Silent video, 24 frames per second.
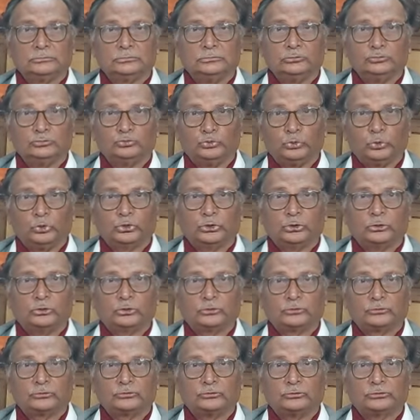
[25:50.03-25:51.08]
Bhutto
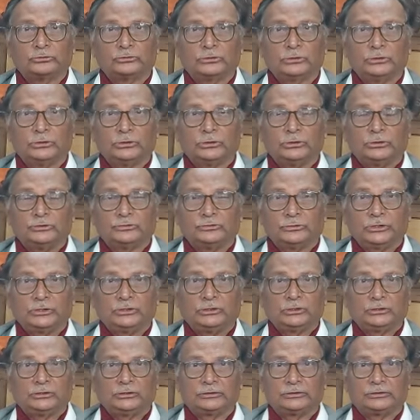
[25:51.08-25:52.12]
was saying
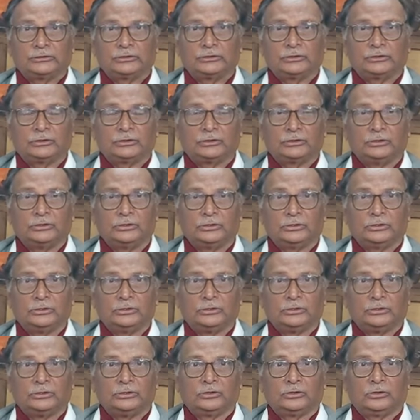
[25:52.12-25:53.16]
that,
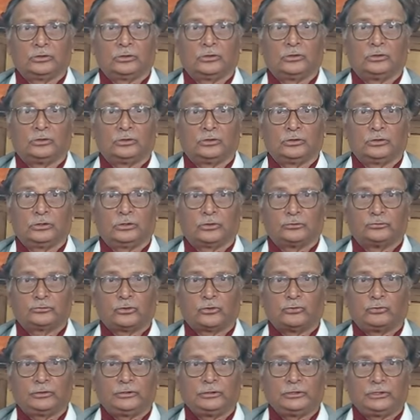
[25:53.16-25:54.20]
a
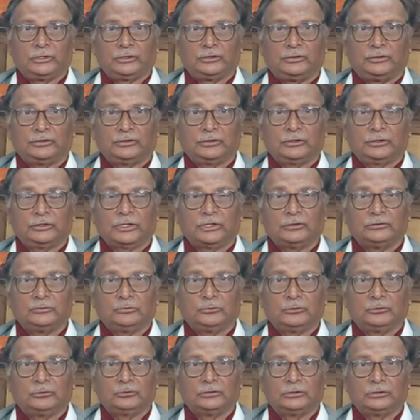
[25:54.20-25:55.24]
sovereign country has
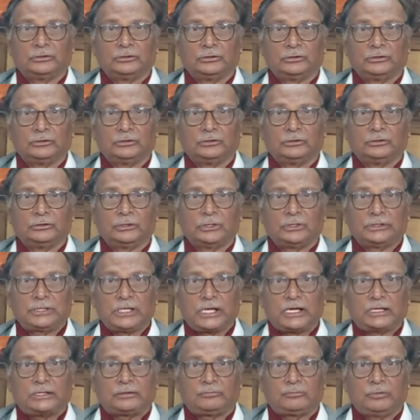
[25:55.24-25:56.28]
been
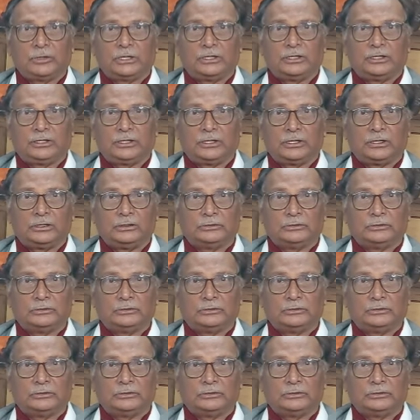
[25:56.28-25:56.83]
attacked by India